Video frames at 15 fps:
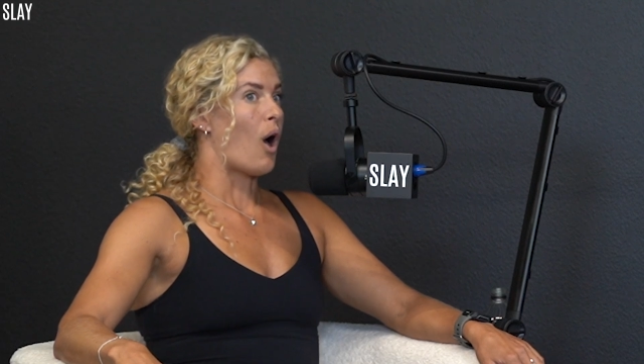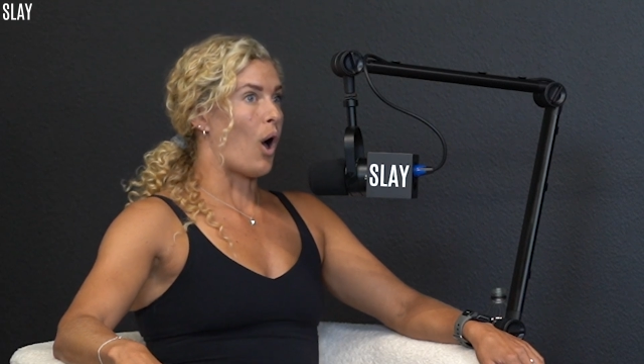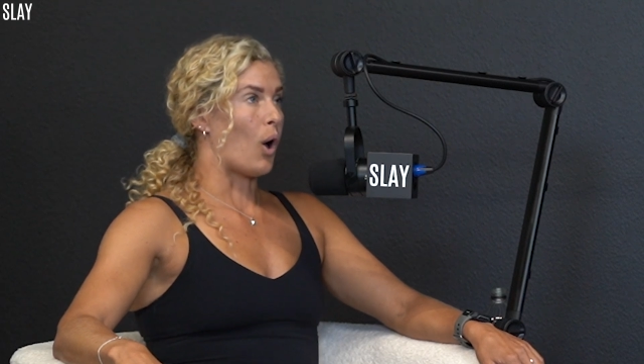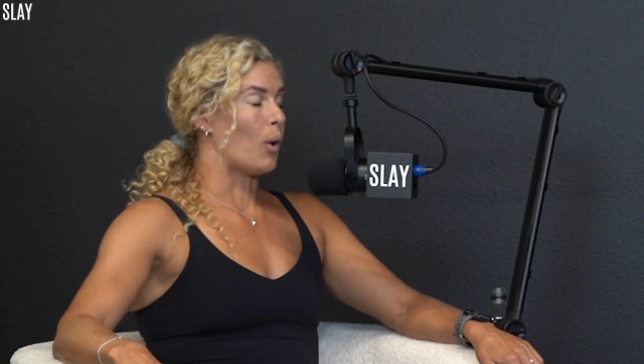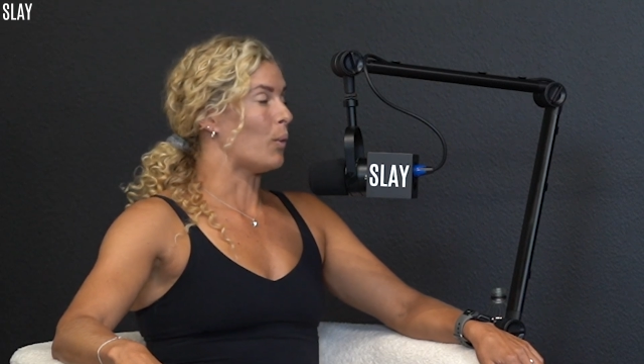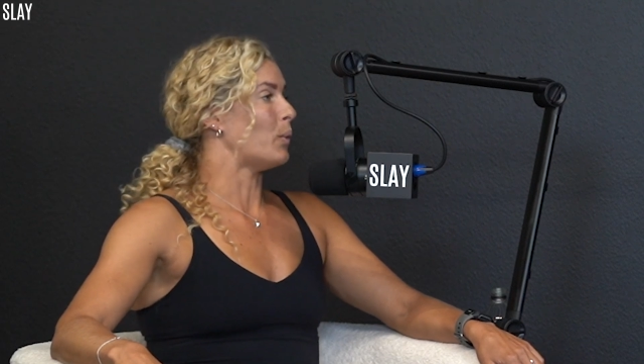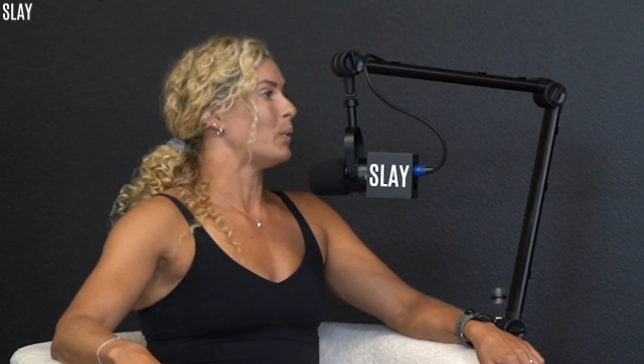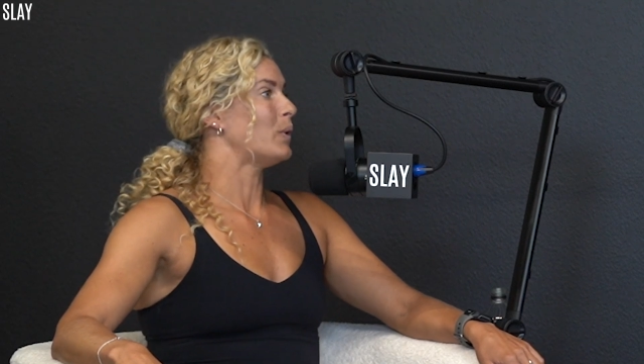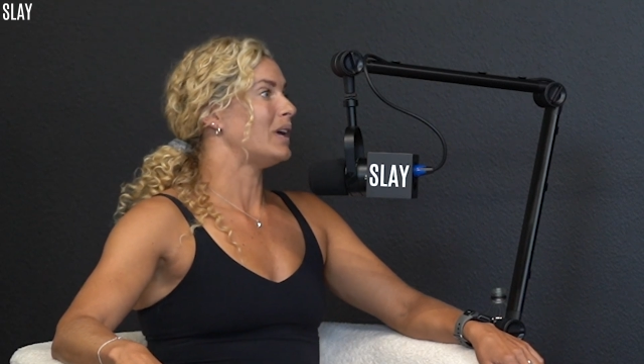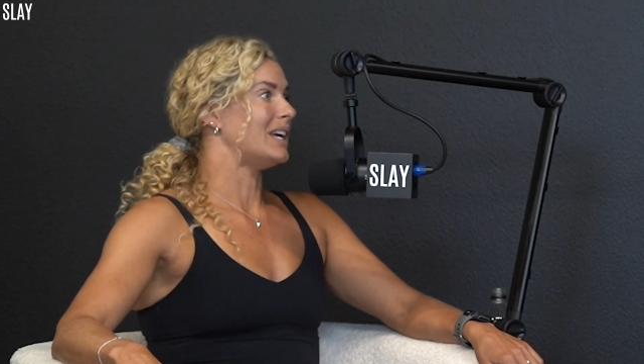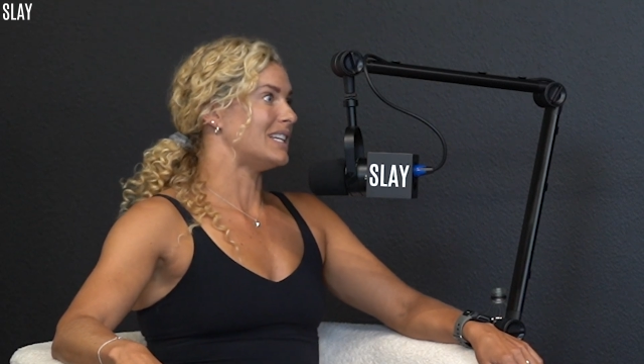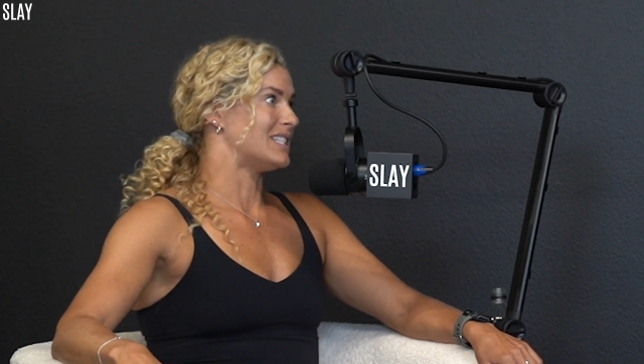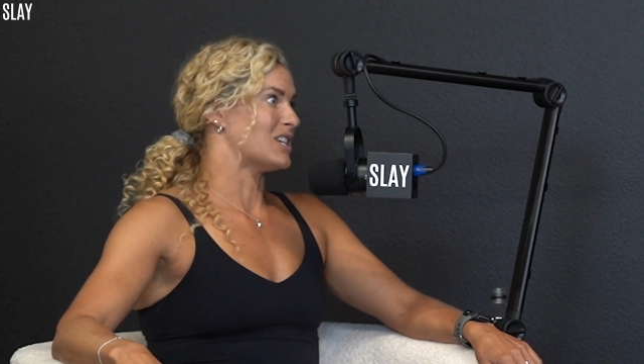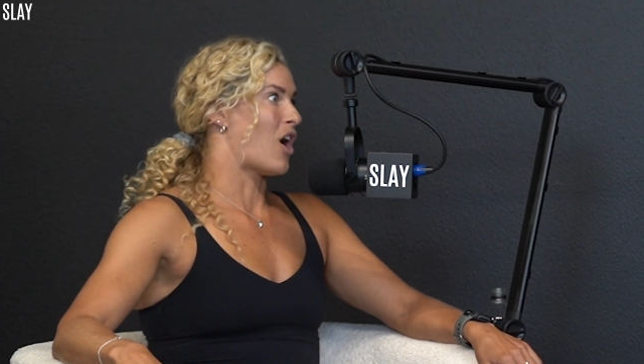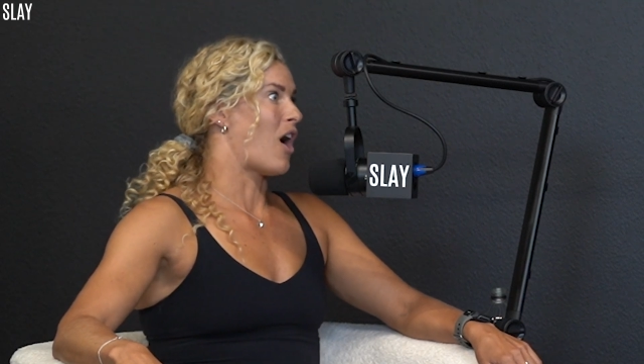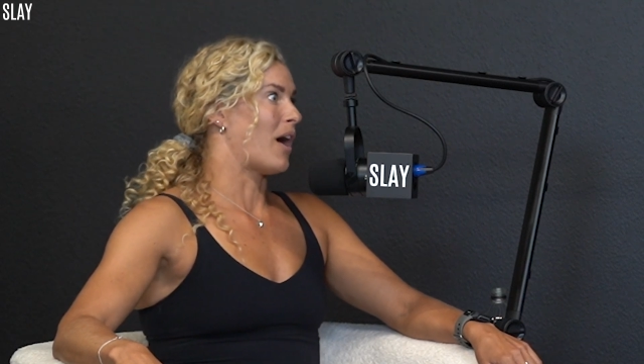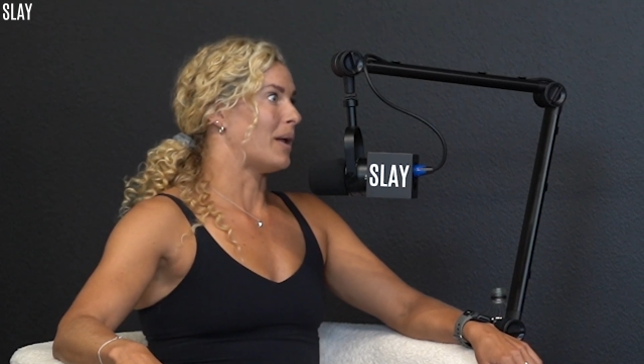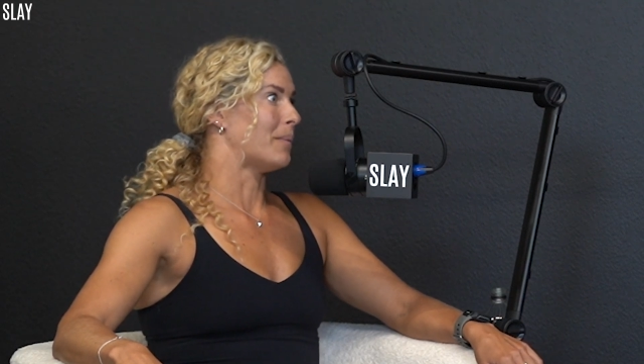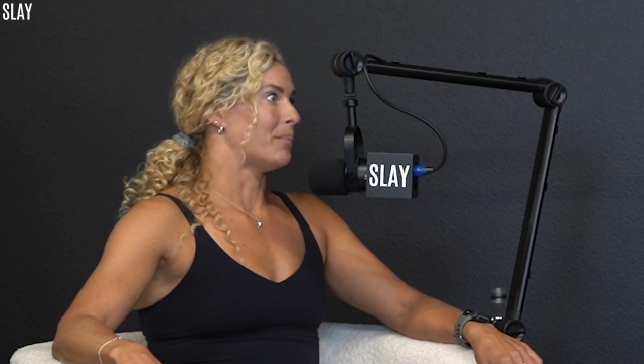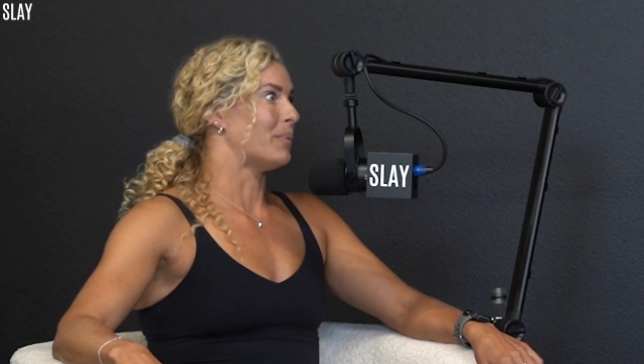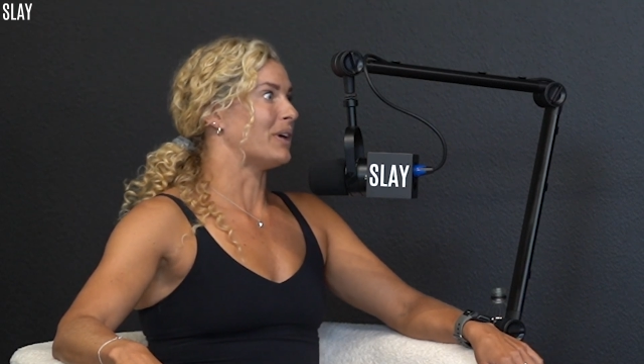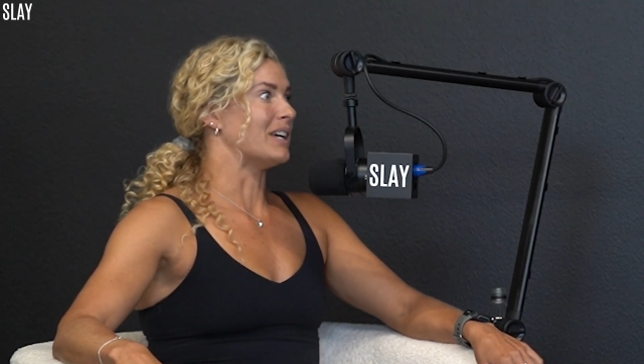oh, it's
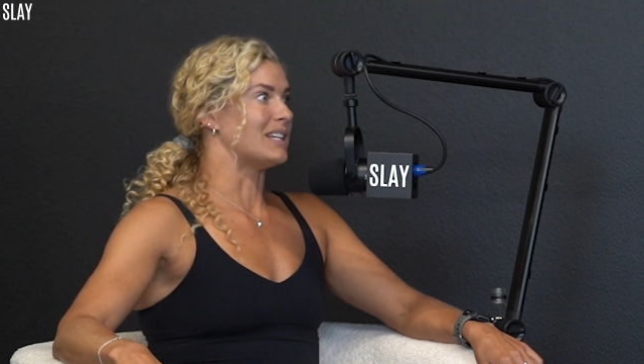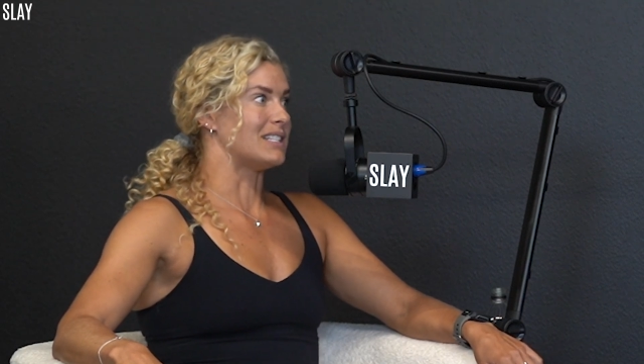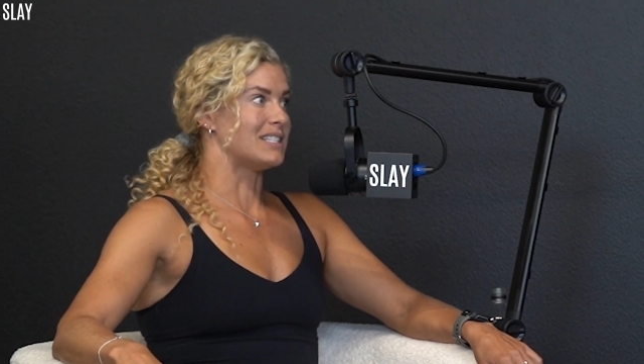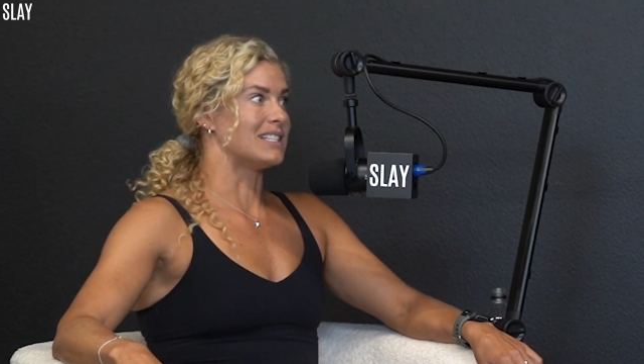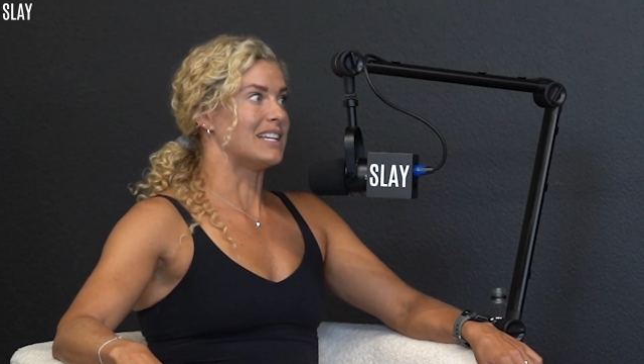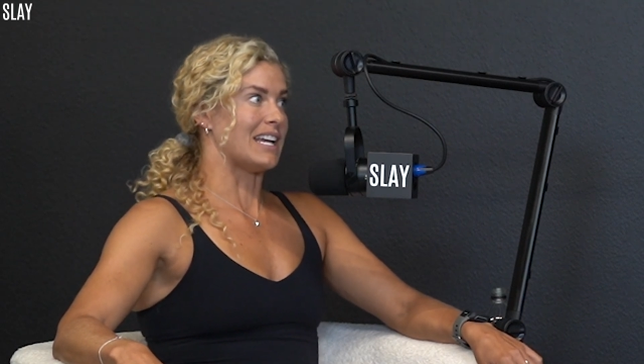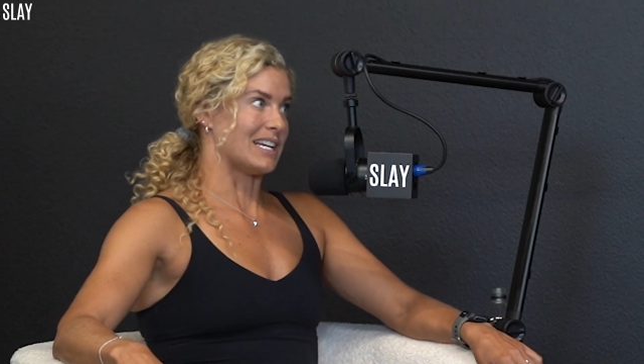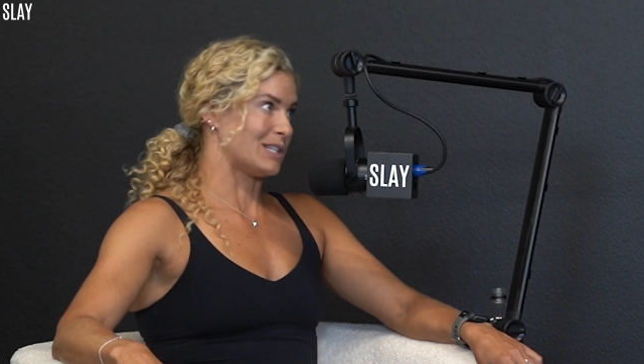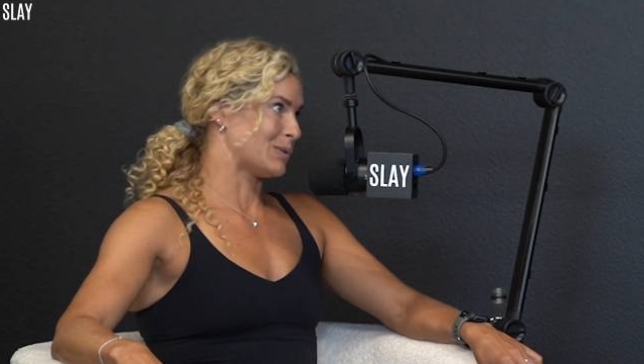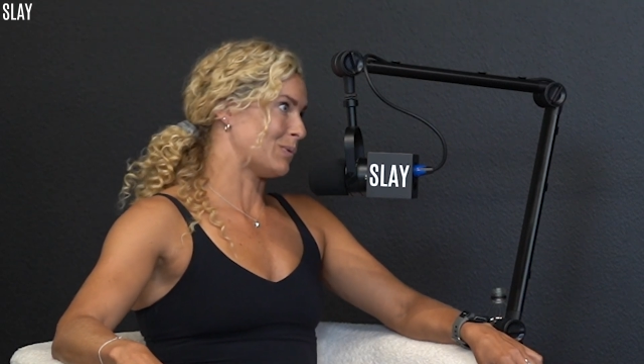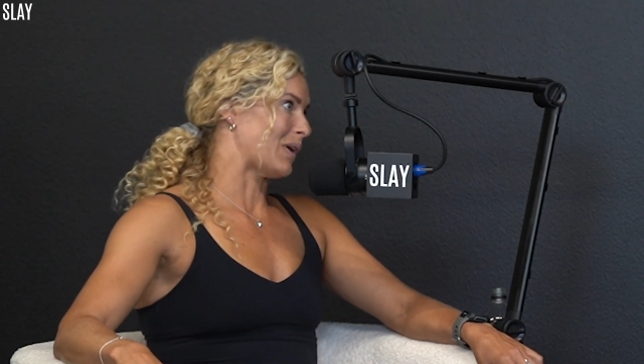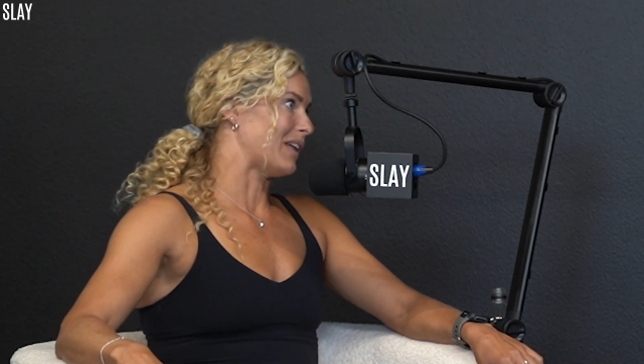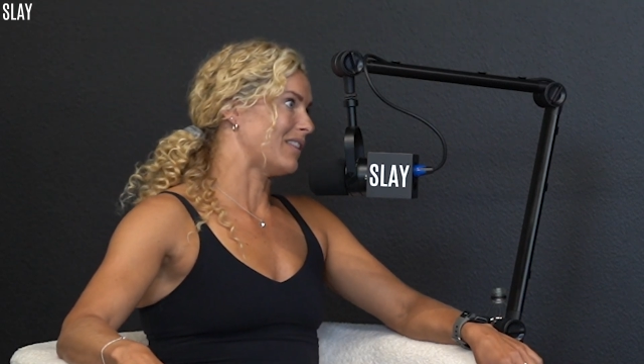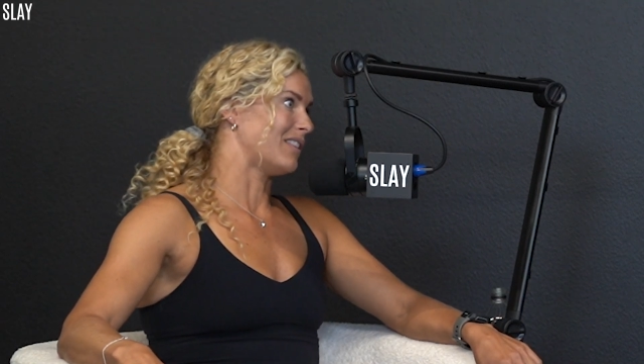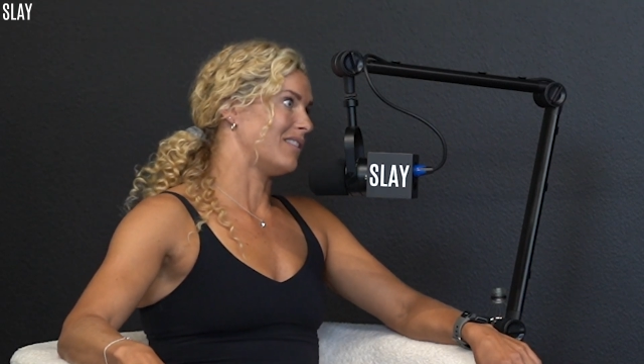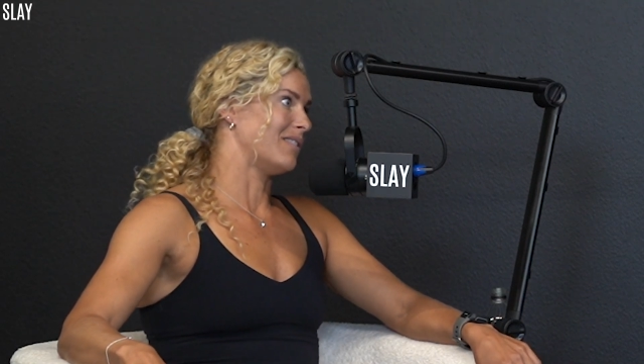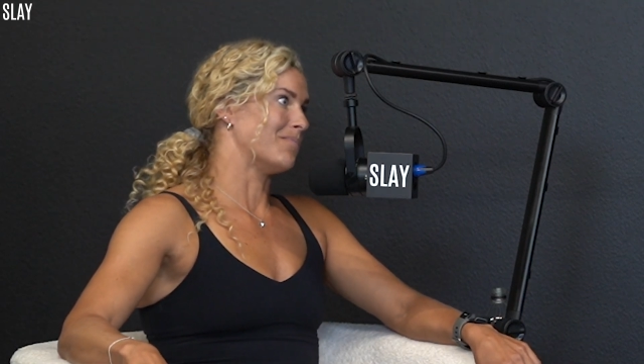on. Because guess what?